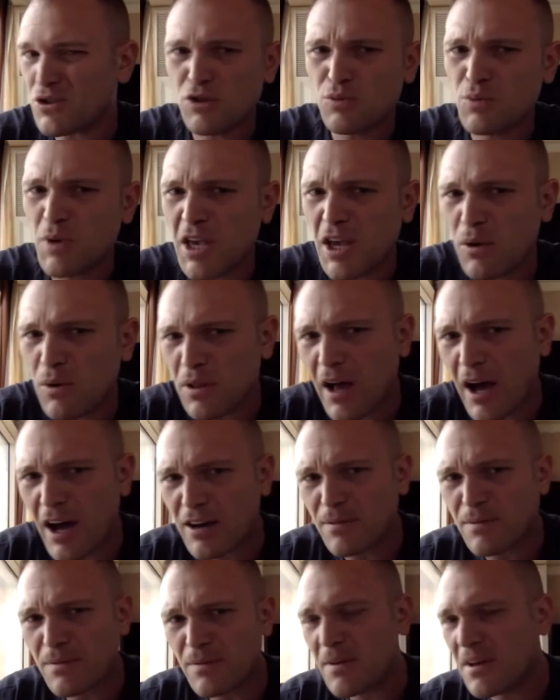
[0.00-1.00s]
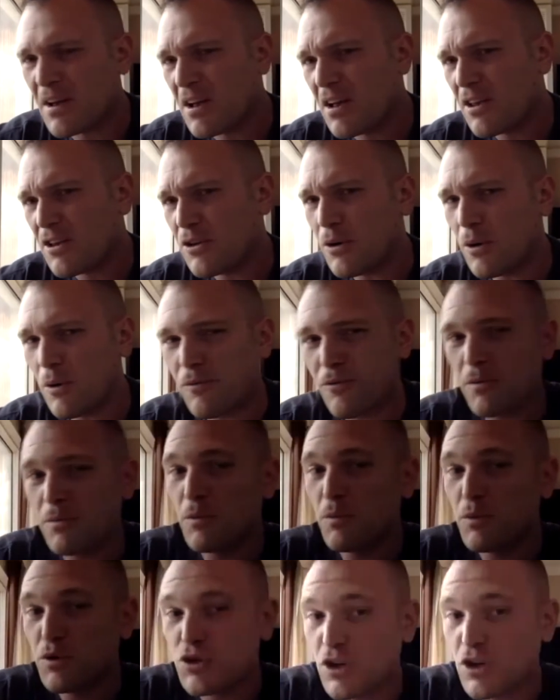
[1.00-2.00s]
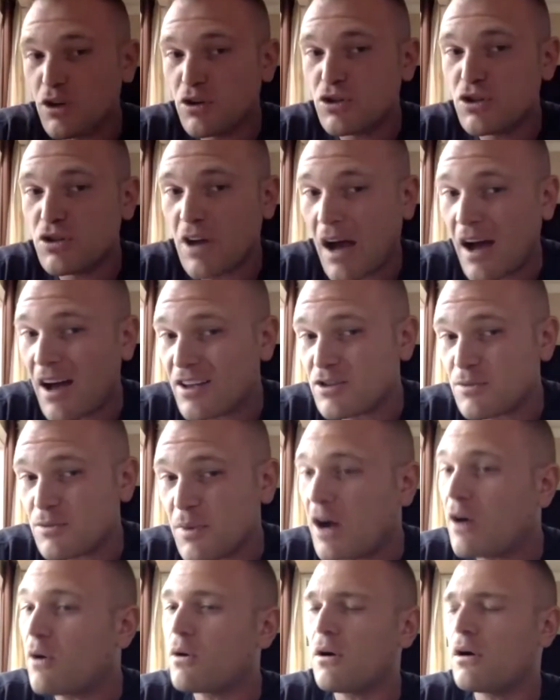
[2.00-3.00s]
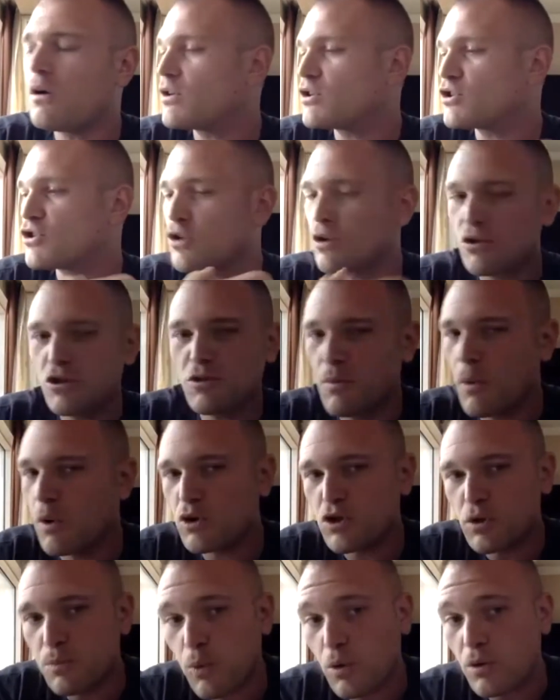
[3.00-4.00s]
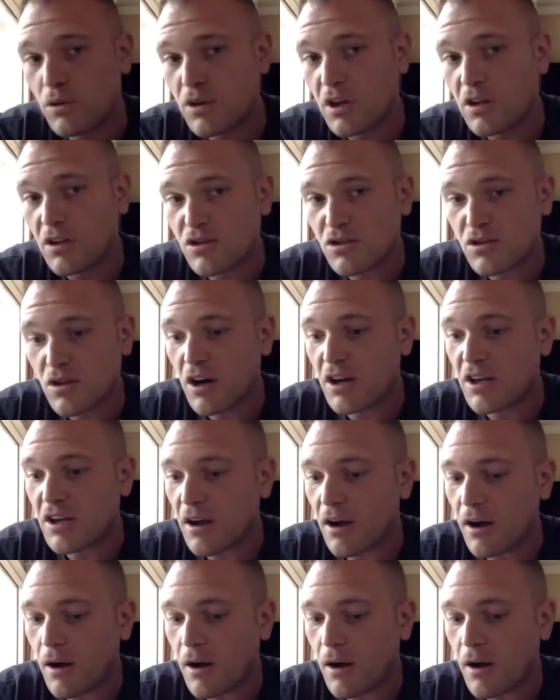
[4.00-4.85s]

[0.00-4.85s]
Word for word: Because we hear a lot of, you know, from the Brazilian guys about, oh, it's, so it's the most important thing to study.